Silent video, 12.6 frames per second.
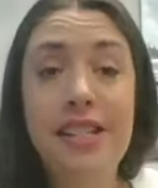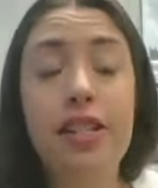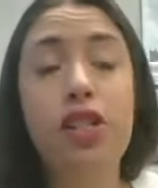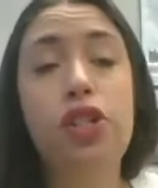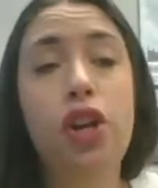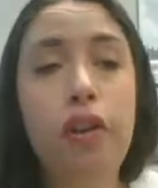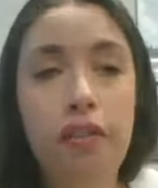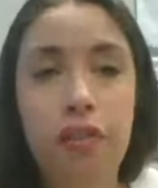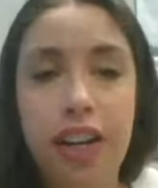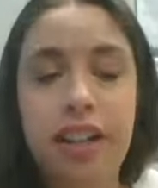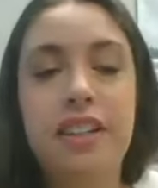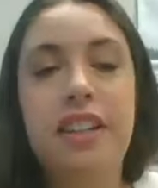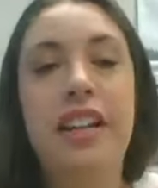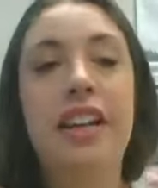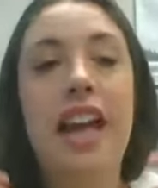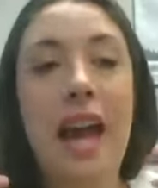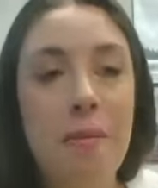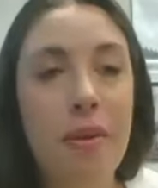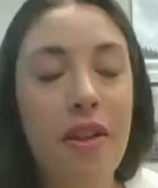to show
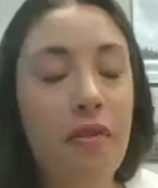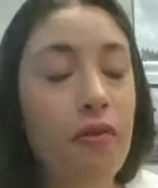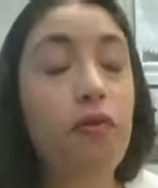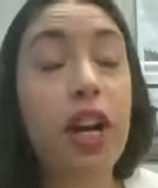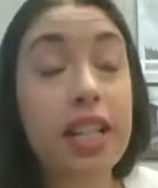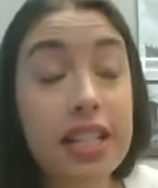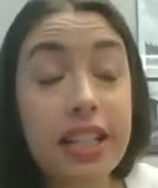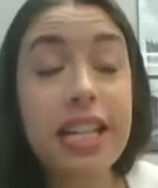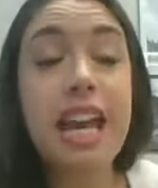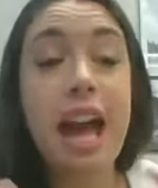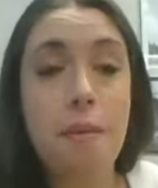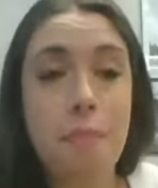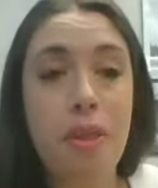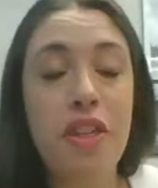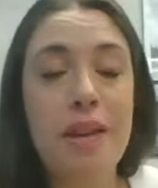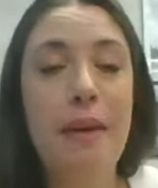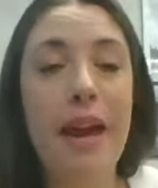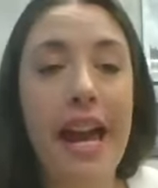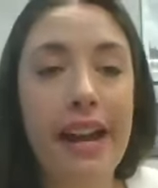friendly empathy
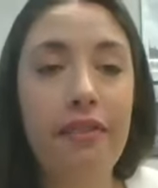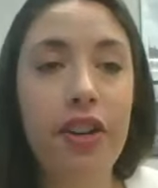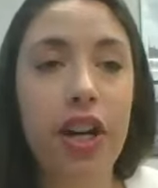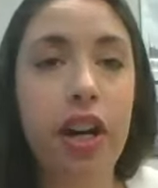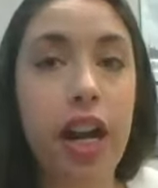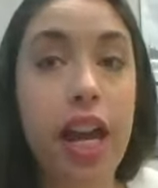behavior